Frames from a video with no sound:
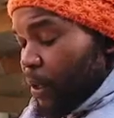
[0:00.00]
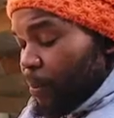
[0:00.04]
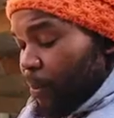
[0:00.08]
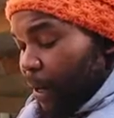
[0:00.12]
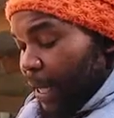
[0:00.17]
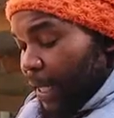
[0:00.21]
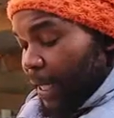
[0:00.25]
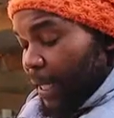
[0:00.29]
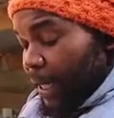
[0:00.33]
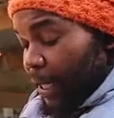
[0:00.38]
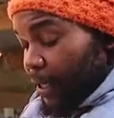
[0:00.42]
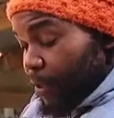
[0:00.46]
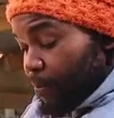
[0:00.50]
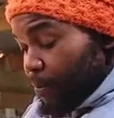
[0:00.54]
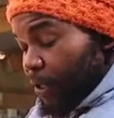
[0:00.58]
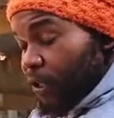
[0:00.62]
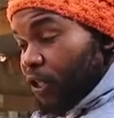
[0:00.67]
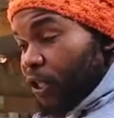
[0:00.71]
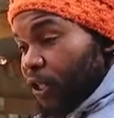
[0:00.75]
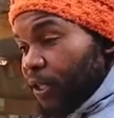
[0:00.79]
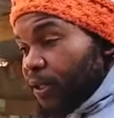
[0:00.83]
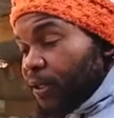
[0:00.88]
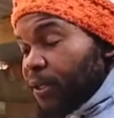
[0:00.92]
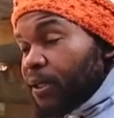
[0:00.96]
there by the last
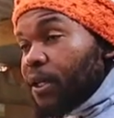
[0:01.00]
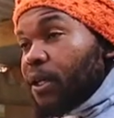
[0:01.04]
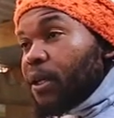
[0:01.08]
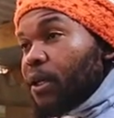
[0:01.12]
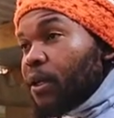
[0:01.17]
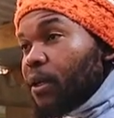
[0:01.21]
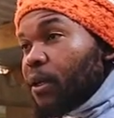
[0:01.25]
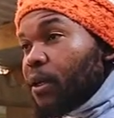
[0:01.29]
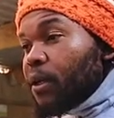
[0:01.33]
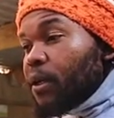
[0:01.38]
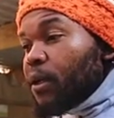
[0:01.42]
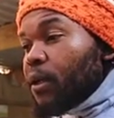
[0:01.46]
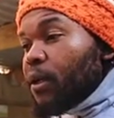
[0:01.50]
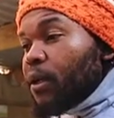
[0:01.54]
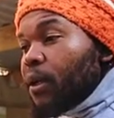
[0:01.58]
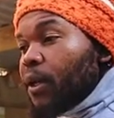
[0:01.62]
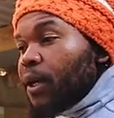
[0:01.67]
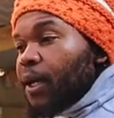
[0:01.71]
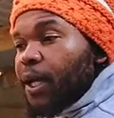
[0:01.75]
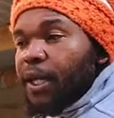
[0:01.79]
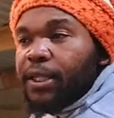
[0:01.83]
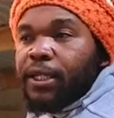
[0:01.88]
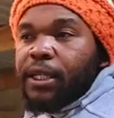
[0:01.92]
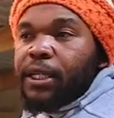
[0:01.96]
benches,
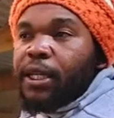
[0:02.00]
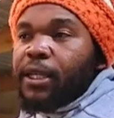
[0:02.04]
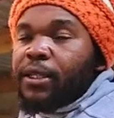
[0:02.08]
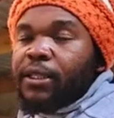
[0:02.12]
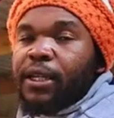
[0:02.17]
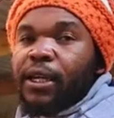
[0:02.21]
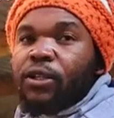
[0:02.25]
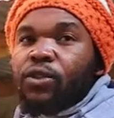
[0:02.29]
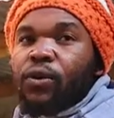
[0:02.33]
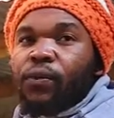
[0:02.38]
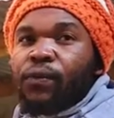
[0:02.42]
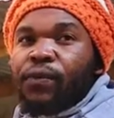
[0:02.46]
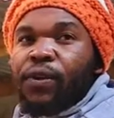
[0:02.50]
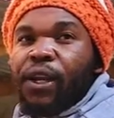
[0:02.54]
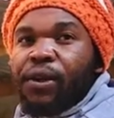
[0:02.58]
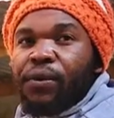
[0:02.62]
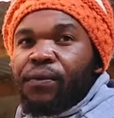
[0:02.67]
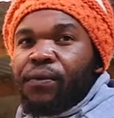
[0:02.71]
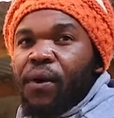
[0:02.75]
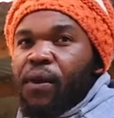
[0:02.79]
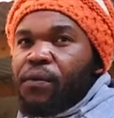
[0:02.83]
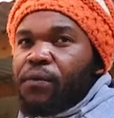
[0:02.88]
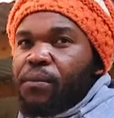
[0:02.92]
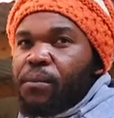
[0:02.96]
it's a distance of
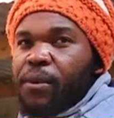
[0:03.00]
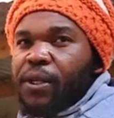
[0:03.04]
35